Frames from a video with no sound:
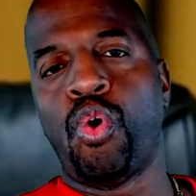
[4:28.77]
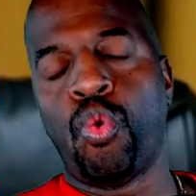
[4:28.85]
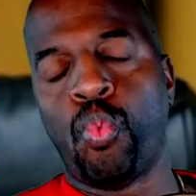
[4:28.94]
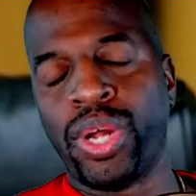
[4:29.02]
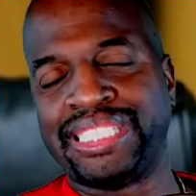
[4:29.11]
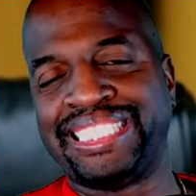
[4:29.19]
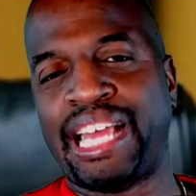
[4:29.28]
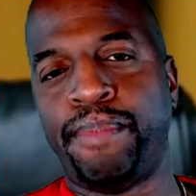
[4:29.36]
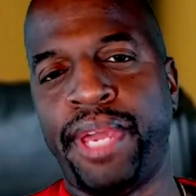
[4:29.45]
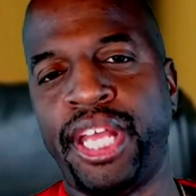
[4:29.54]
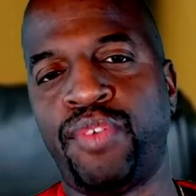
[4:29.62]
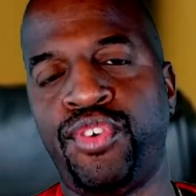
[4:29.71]
what does that
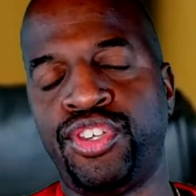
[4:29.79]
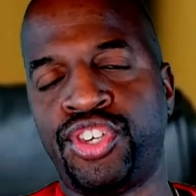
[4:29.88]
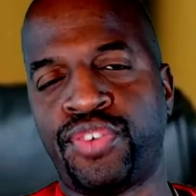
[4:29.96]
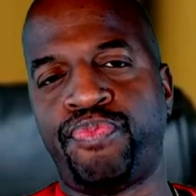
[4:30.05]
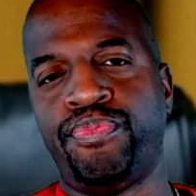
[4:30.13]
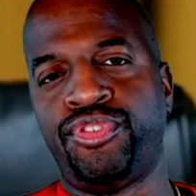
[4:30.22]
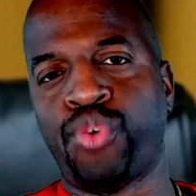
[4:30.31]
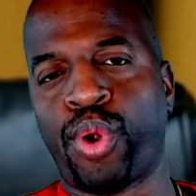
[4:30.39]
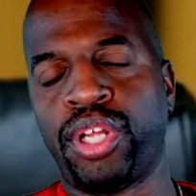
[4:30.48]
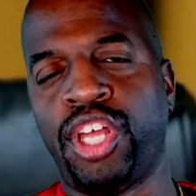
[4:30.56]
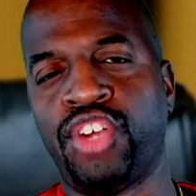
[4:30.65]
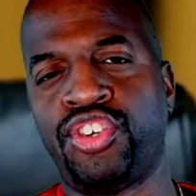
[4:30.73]
mean if you're just
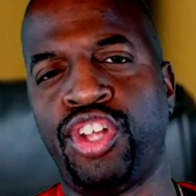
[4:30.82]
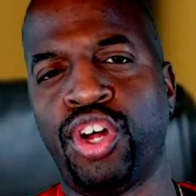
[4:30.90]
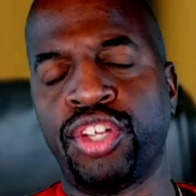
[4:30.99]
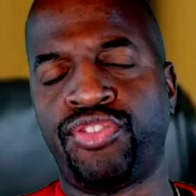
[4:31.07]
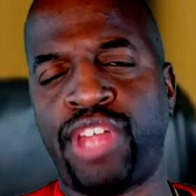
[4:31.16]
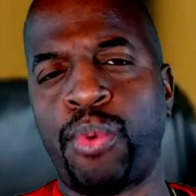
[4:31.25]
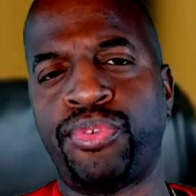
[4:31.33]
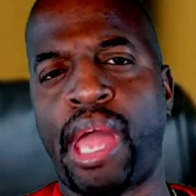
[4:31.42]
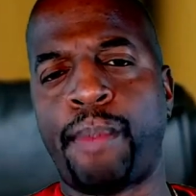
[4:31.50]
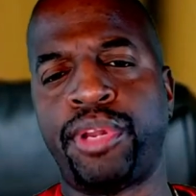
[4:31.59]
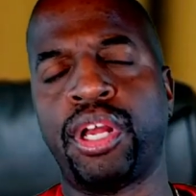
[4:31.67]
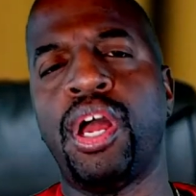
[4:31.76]
joining this, you don't understand what's
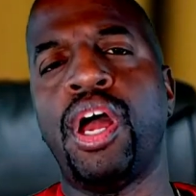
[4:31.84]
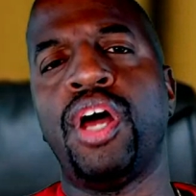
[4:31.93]
happening?